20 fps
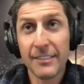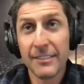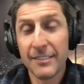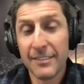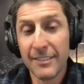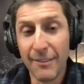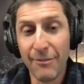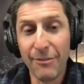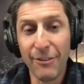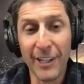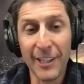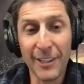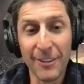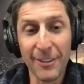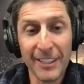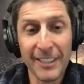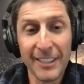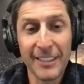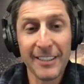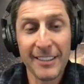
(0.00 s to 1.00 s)
It's a
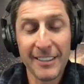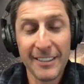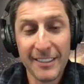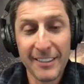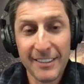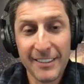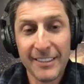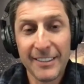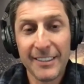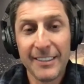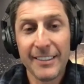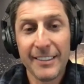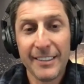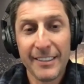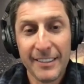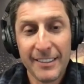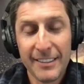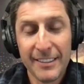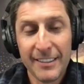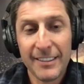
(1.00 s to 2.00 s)
tough line to
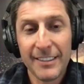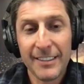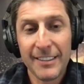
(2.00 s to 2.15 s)
toe,